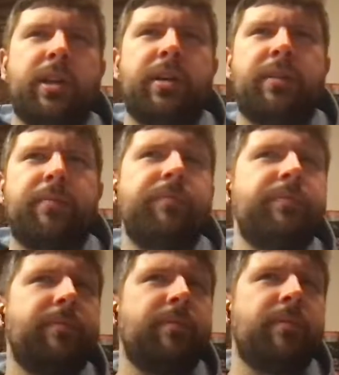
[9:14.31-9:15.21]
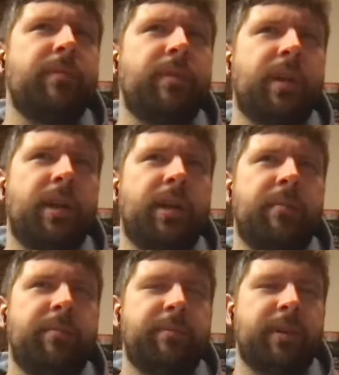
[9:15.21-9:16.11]
other,
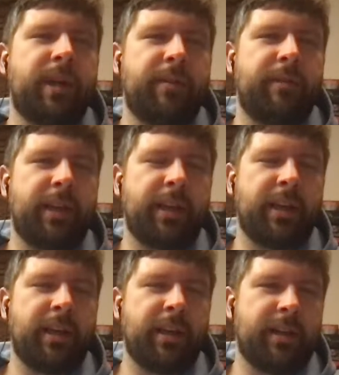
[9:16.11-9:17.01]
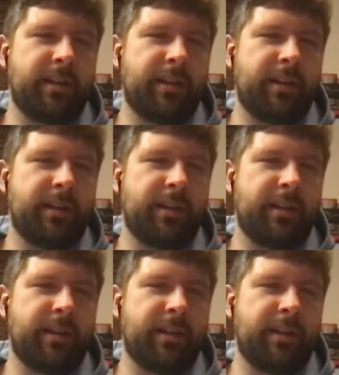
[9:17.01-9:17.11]
kind of like a